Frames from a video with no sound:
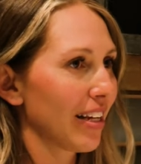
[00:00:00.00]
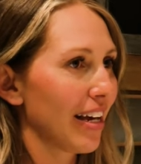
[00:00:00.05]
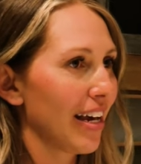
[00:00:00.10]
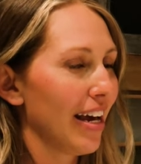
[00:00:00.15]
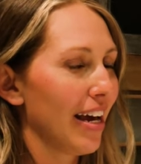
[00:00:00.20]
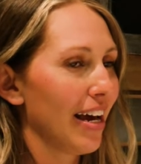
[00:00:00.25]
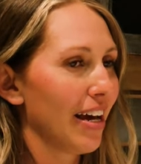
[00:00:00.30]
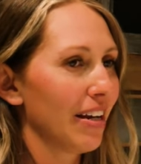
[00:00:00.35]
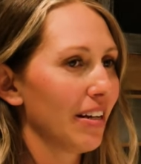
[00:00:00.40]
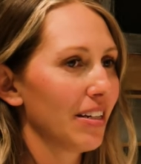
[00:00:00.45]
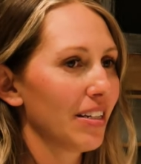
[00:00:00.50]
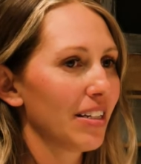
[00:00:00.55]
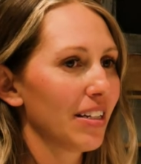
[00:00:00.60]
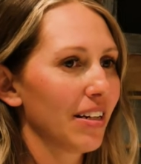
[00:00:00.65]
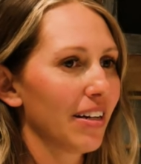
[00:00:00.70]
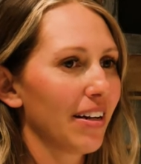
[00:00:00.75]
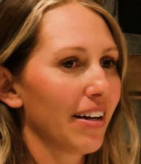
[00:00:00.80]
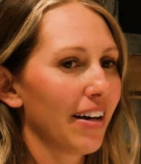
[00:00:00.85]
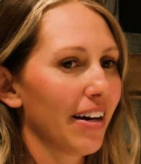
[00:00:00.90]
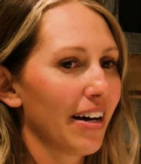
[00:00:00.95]
And,
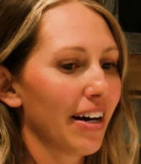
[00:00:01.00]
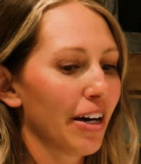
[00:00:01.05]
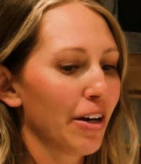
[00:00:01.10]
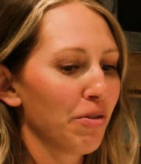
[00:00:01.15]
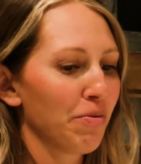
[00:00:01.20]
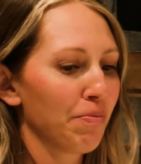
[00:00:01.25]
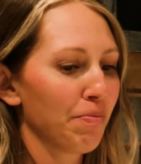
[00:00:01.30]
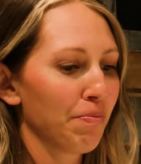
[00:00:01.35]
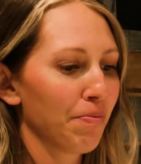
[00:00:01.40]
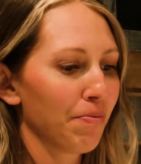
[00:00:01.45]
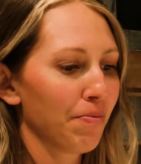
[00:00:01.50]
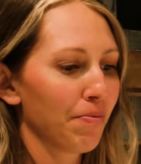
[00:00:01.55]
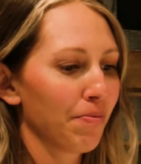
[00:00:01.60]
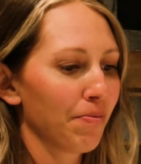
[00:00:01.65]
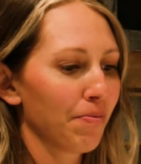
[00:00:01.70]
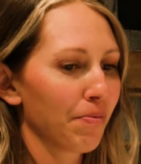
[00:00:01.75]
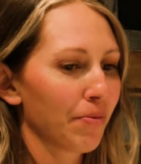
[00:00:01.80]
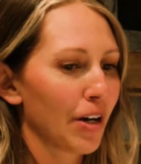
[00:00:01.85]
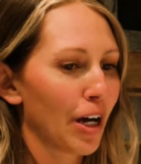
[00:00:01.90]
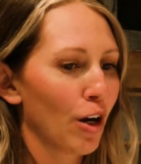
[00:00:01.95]
um,
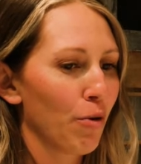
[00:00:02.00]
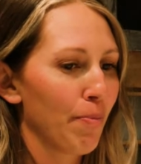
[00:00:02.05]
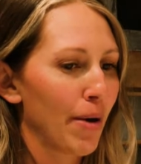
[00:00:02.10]
kind of